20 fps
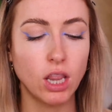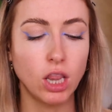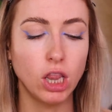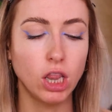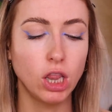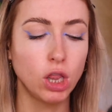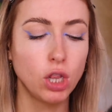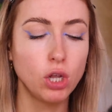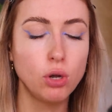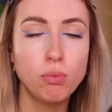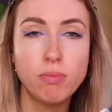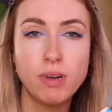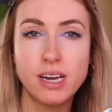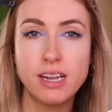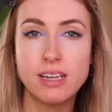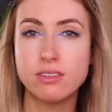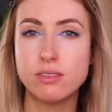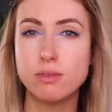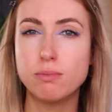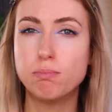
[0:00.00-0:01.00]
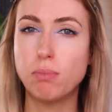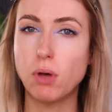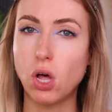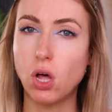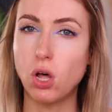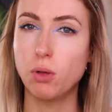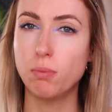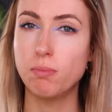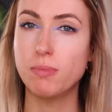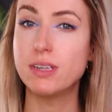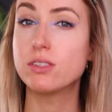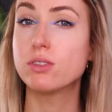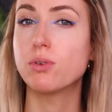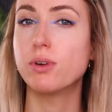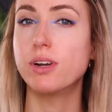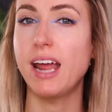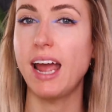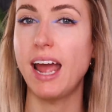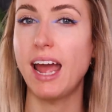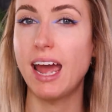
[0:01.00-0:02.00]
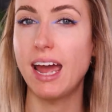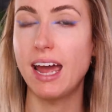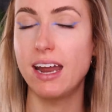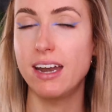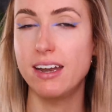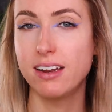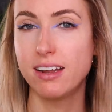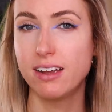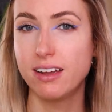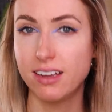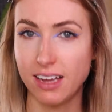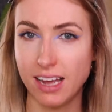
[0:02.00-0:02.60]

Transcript: luminous balm it's going to add